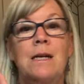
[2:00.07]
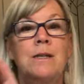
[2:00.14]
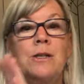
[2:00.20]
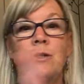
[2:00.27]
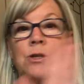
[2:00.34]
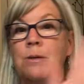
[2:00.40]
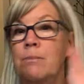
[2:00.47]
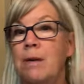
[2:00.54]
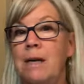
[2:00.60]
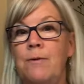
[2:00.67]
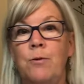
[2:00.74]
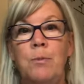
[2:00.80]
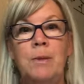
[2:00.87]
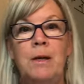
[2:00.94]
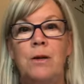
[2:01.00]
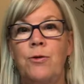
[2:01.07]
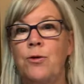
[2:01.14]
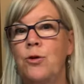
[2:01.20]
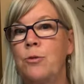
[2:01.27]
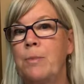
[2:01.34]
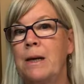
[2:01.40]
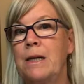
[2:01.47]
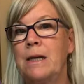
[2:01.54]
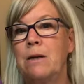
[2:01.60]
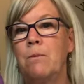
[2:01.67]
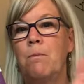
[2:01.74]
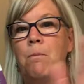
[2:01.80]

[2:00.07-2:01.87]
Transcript: edition, might even be a third by now.